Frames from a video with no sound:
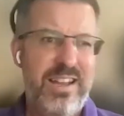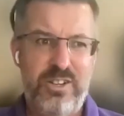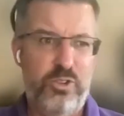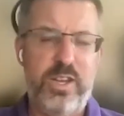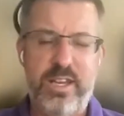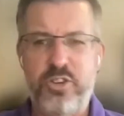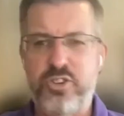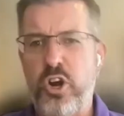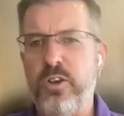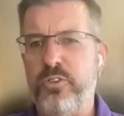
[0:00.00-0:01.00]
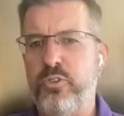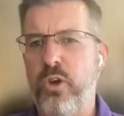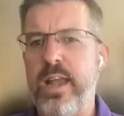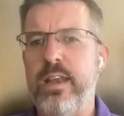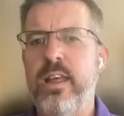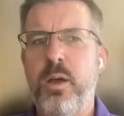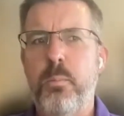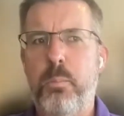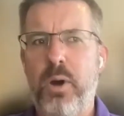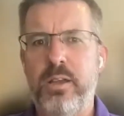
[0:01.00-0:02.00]
looking at a chart is great,
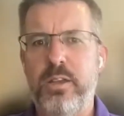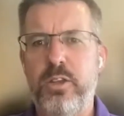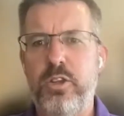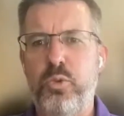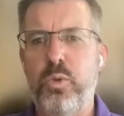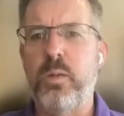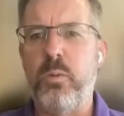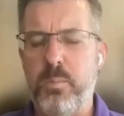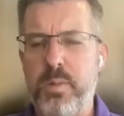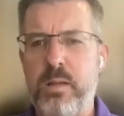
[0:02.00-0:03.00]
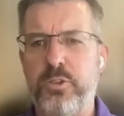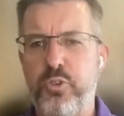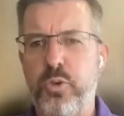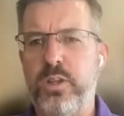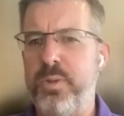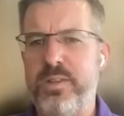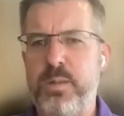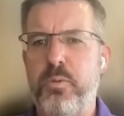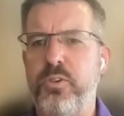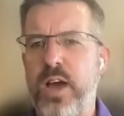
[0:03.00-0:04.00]
but you really want to be able to do a little bit
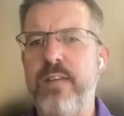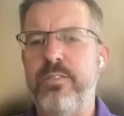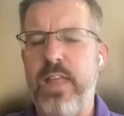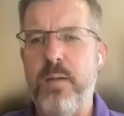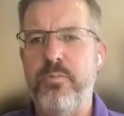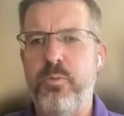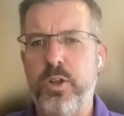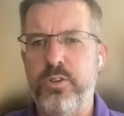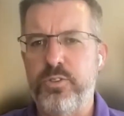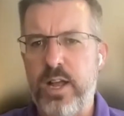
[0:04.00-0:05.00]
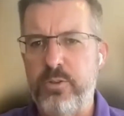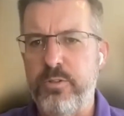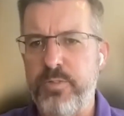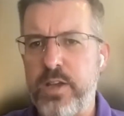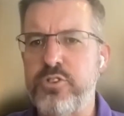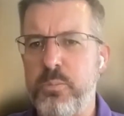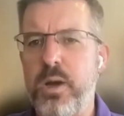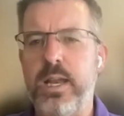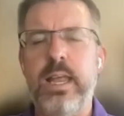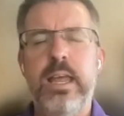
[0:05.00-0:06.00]
deeper dive than that before you decide to invest your
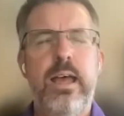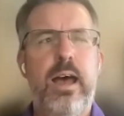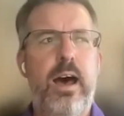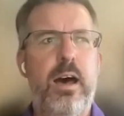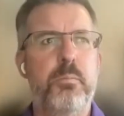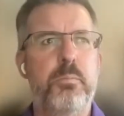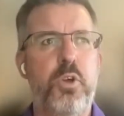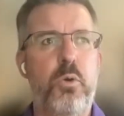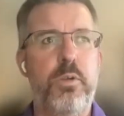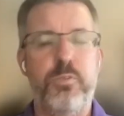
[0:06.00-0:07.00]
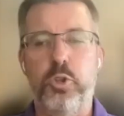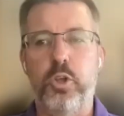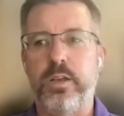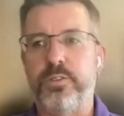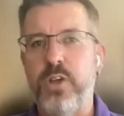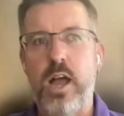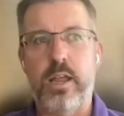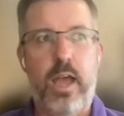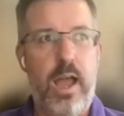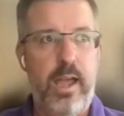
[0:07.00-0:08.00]
money. So if you look at a
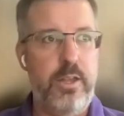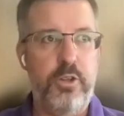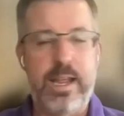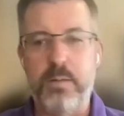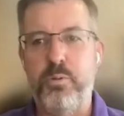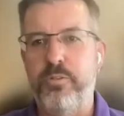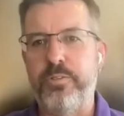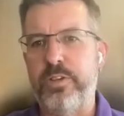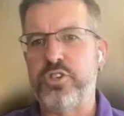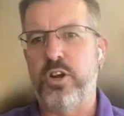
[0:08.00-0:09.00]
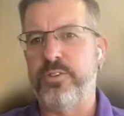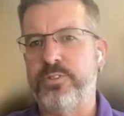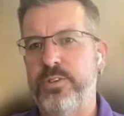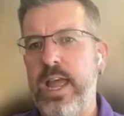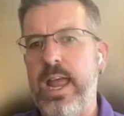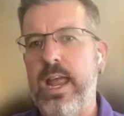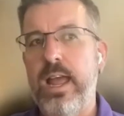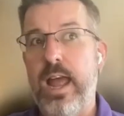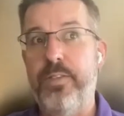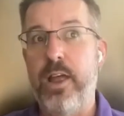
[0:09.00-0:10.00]
stock, I could pull 50 charts today
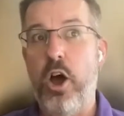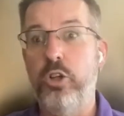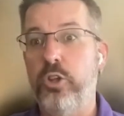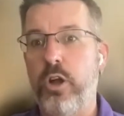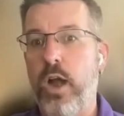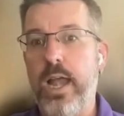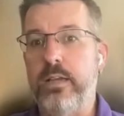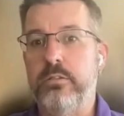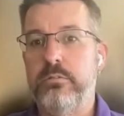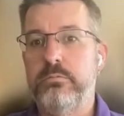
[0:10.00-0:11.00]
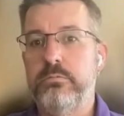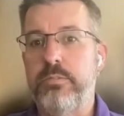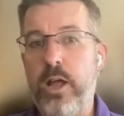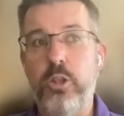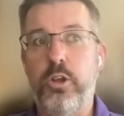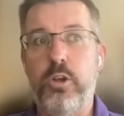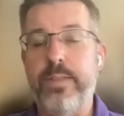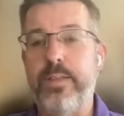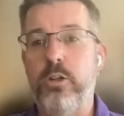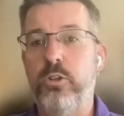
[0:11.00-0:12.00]
and they all look great. They all look
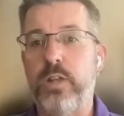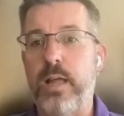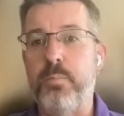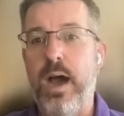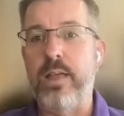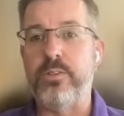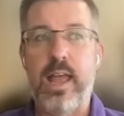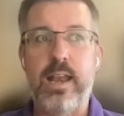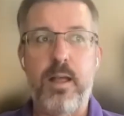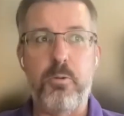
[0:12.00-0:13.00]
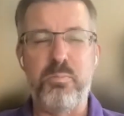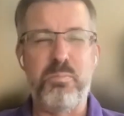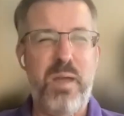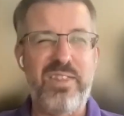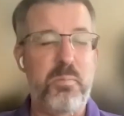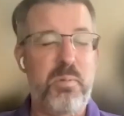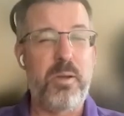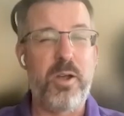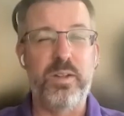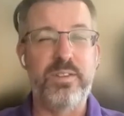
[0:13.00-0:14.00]
great. They all look like buys. And I would bet that
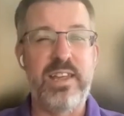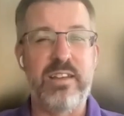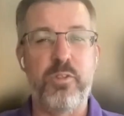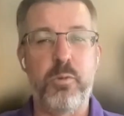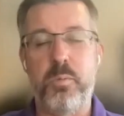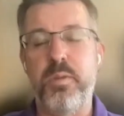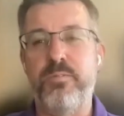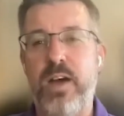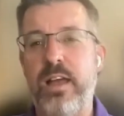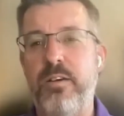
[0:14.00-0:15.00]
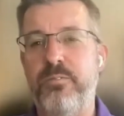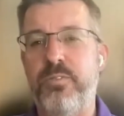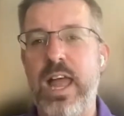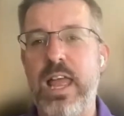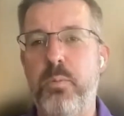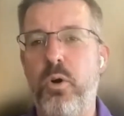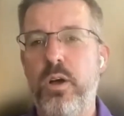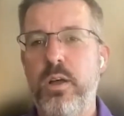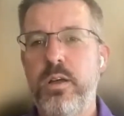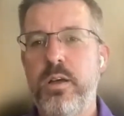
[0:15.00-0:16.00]
only 10 of them would be
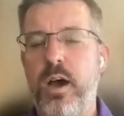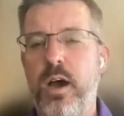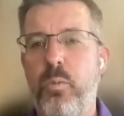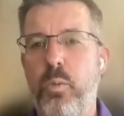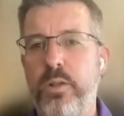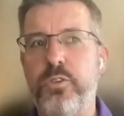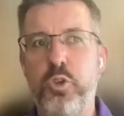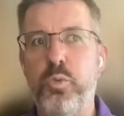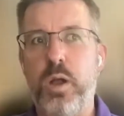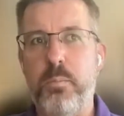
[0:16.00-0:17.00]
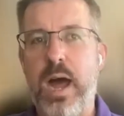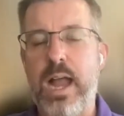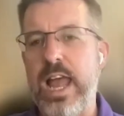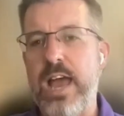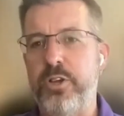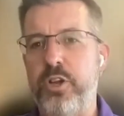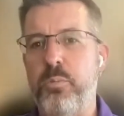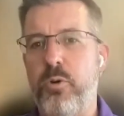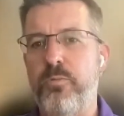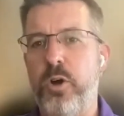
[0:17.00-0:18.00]
viable ones that you want to buy and have in your
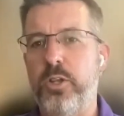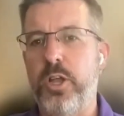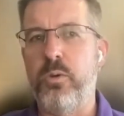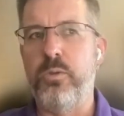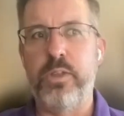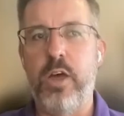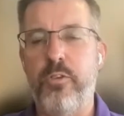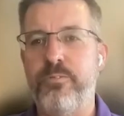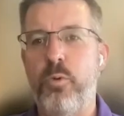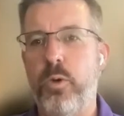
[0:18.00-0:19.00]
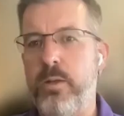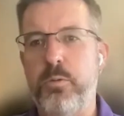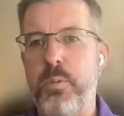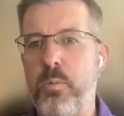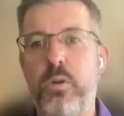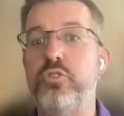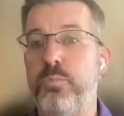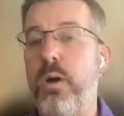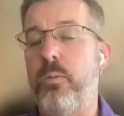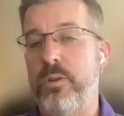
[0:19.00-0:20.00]
portfolio. The other 40 would be ones you
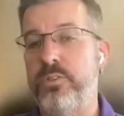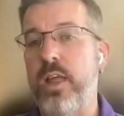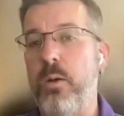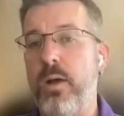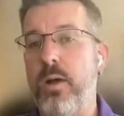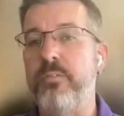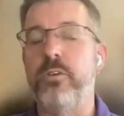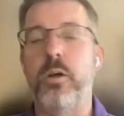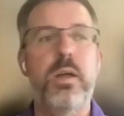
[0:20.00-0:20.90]
probably want to stay away from.